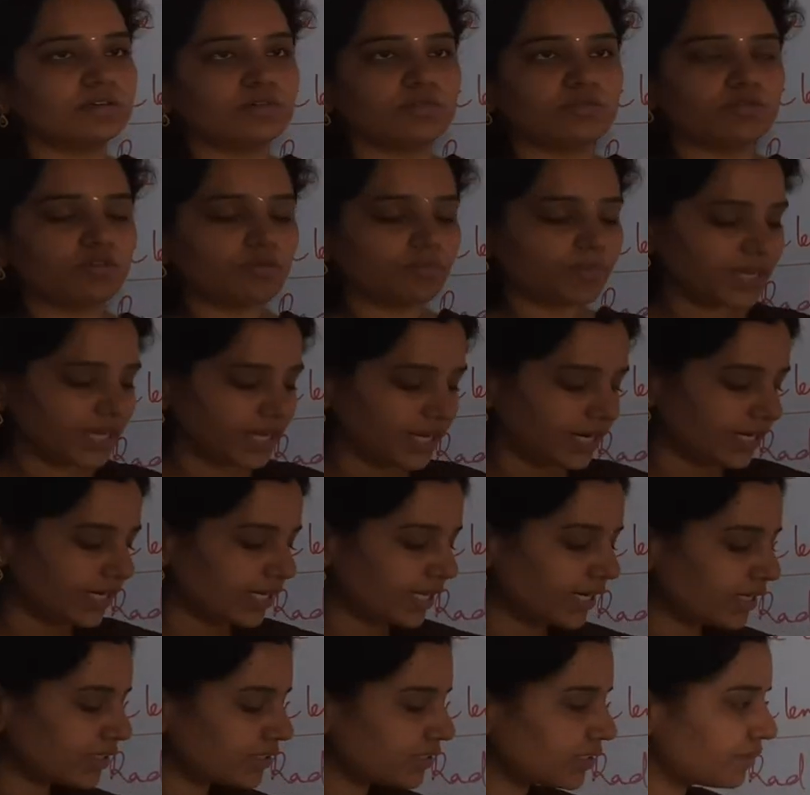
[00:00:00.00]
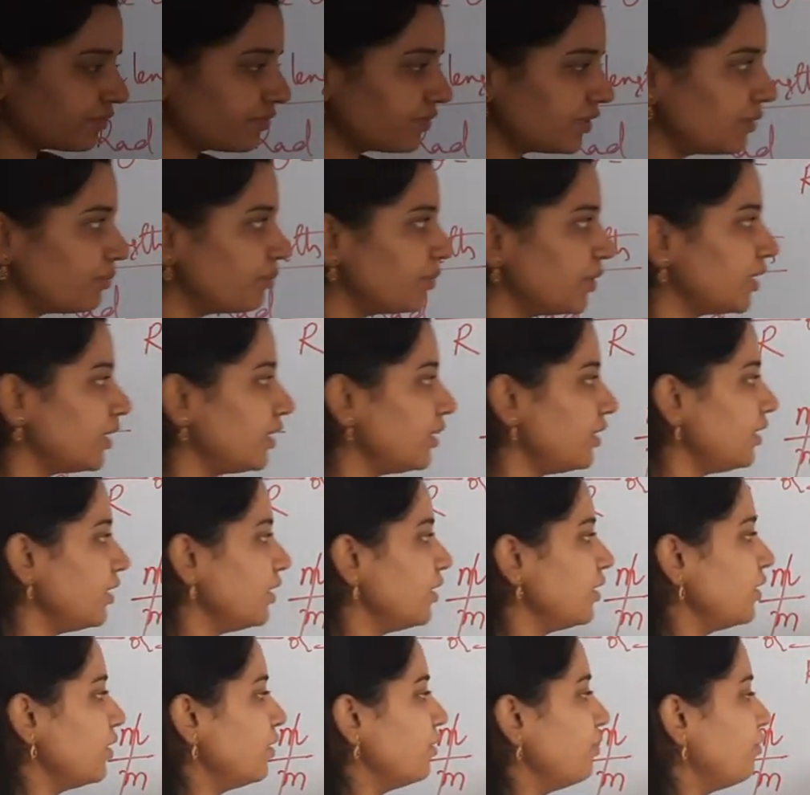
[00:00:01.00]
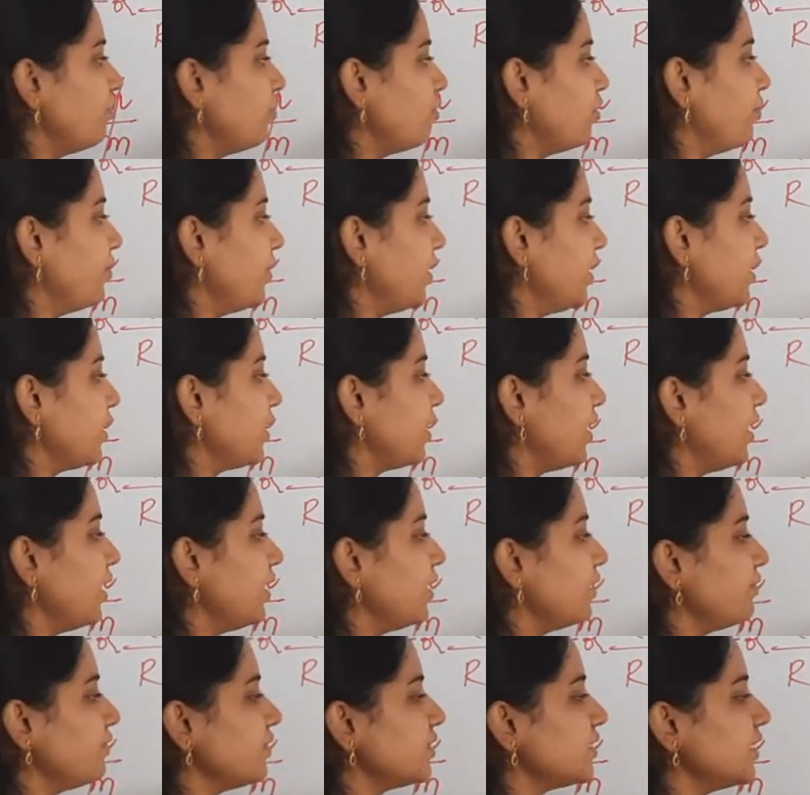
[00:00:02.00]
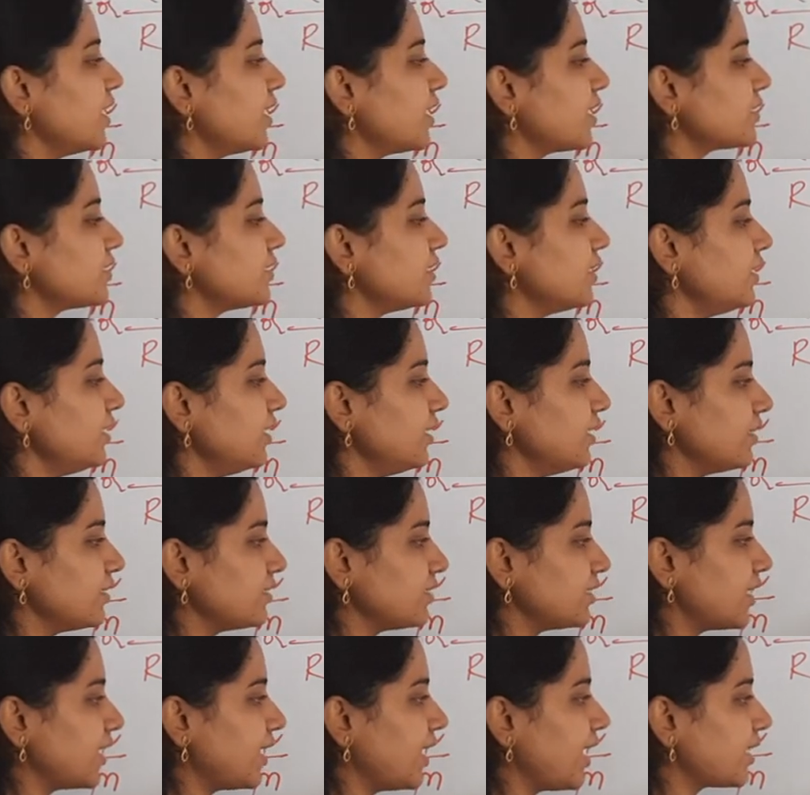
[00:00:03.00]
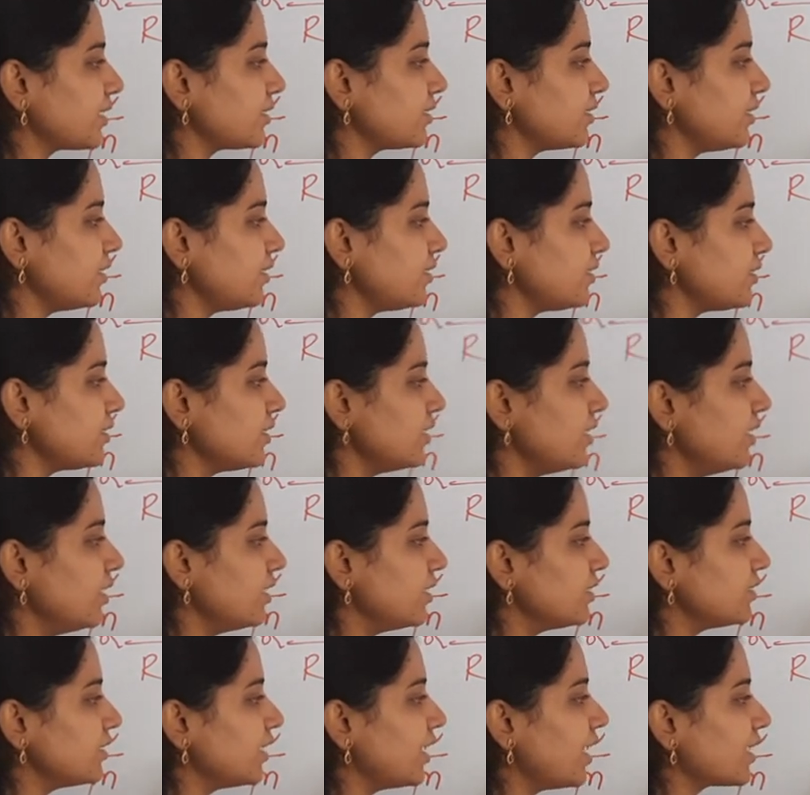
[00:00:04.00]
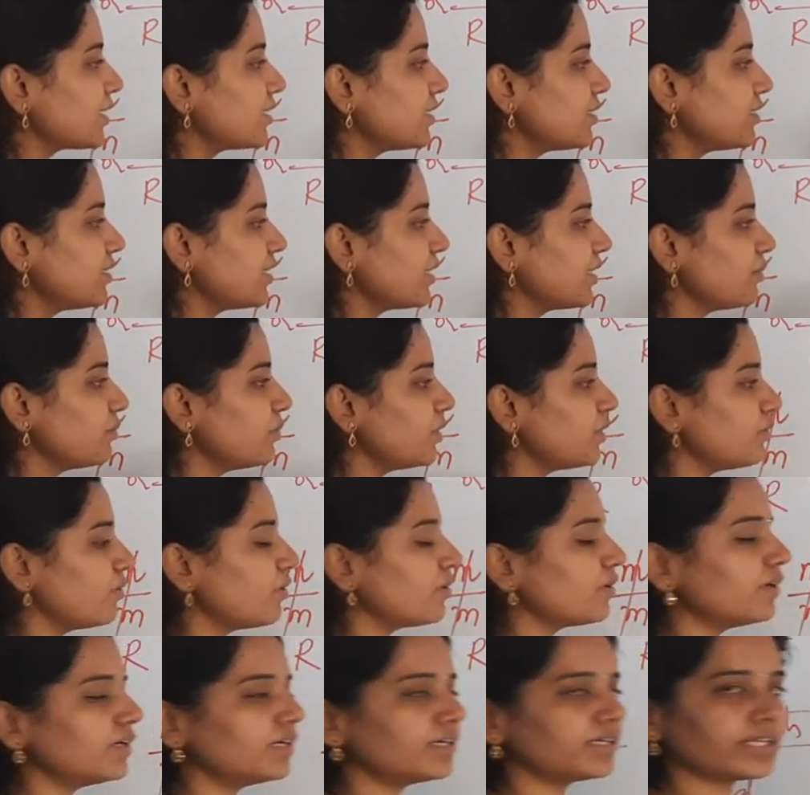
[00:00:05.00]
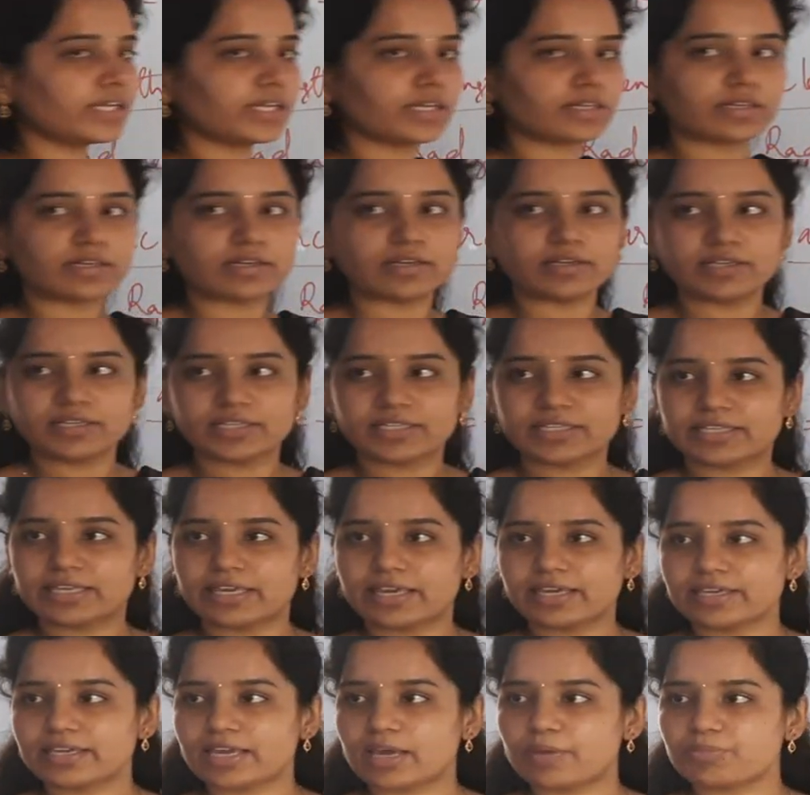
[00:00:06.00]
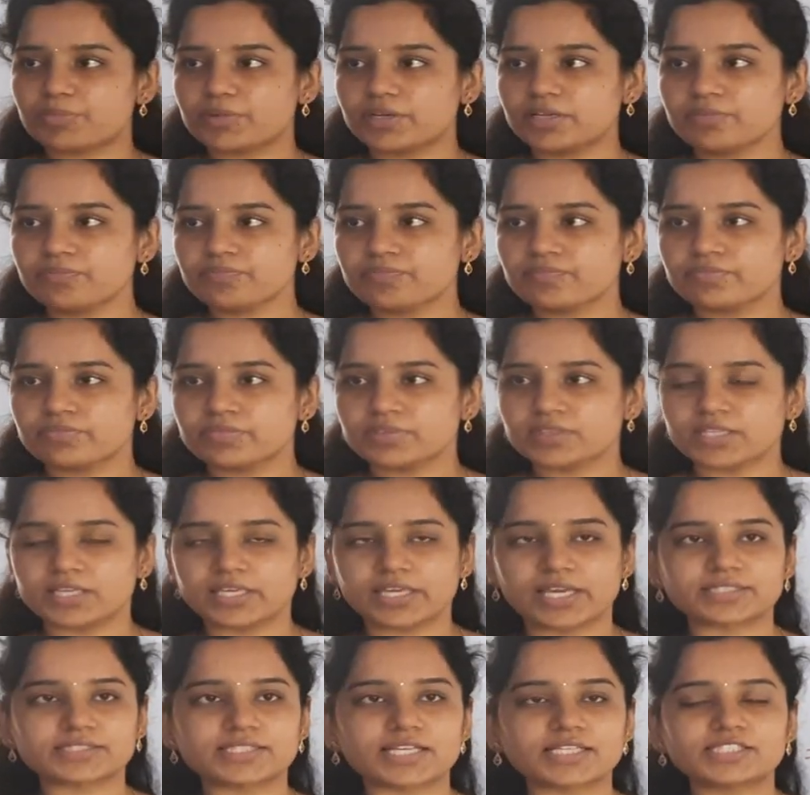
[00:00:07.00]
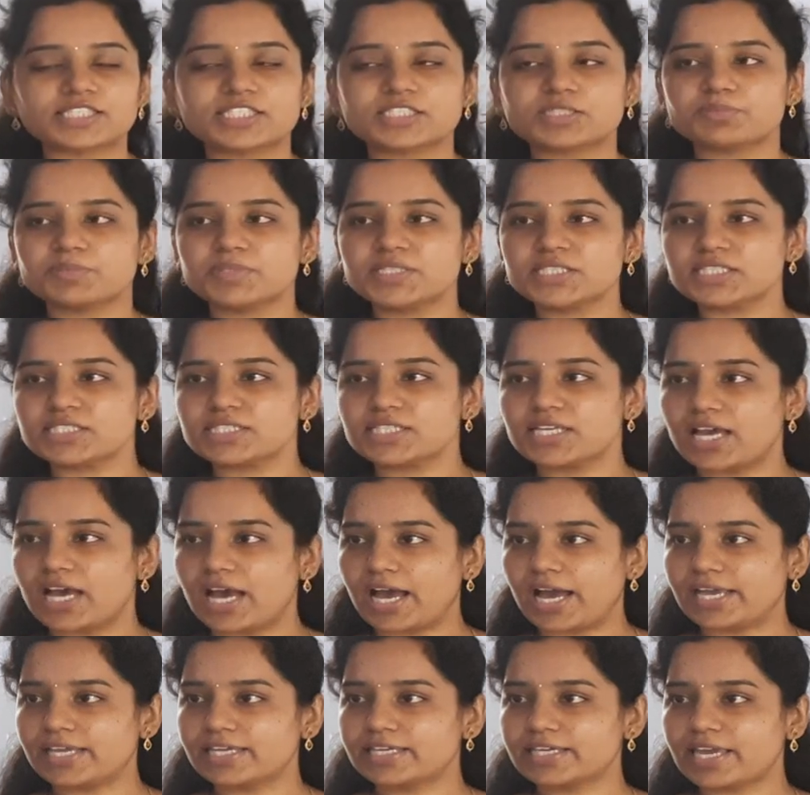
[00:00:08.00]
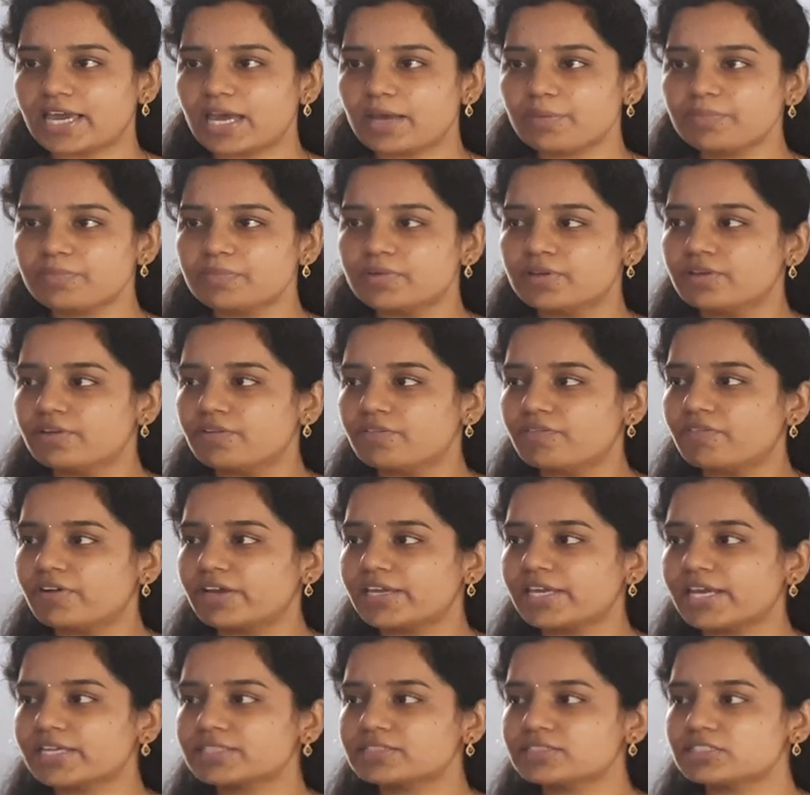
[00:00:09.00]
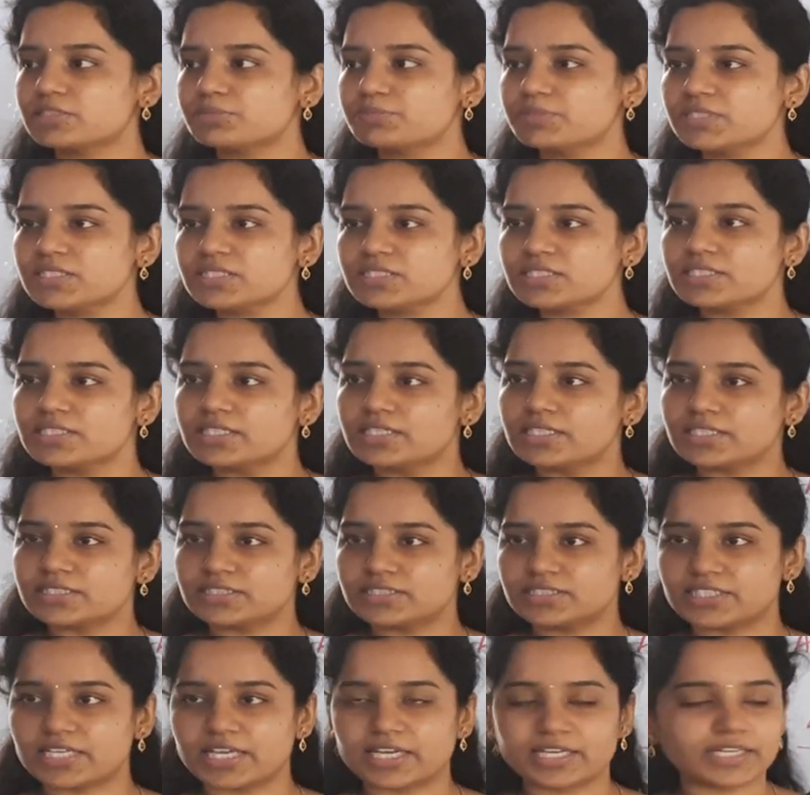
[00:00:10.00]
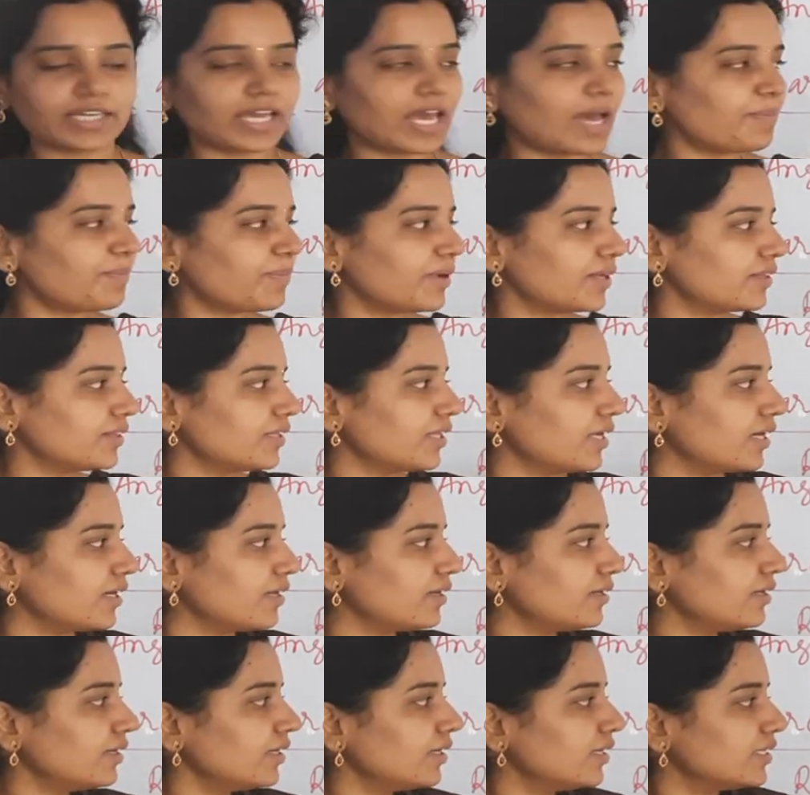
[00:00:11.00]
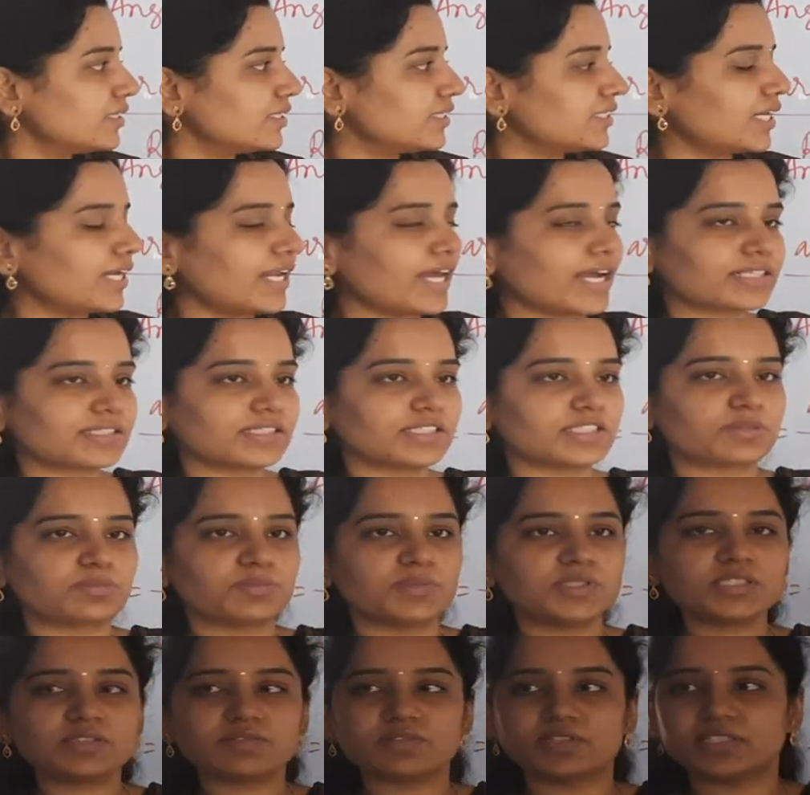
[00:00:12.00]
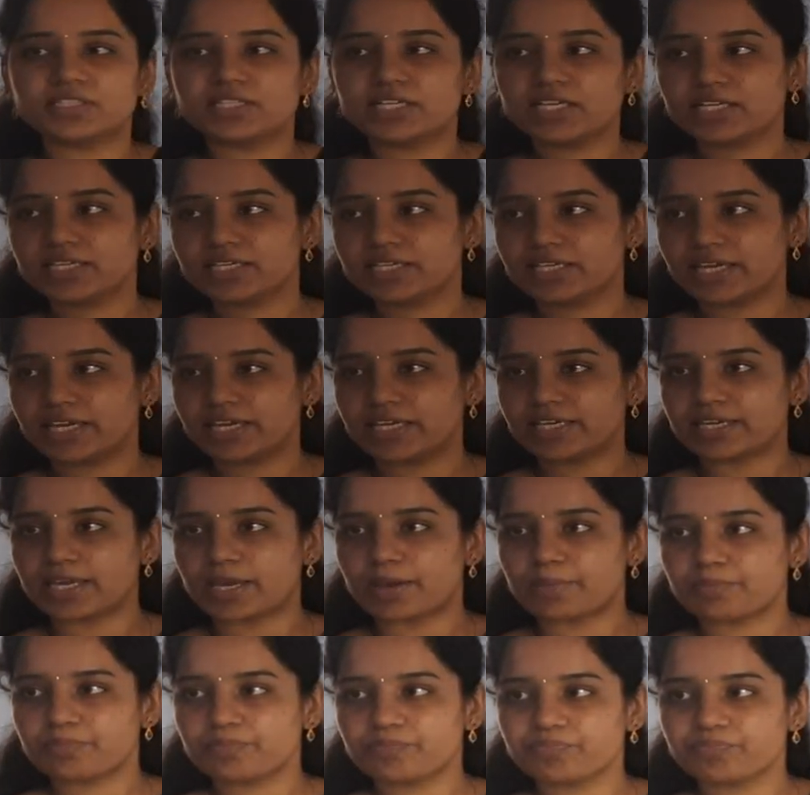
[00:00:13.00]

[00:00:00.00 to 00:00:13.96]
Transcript: Omega direction will be omega in which direction? Z axis. Z axis nothing but what will take? K cap na. X axis means I cap, Y axis means J cap, and then Z axis means we will take K cap.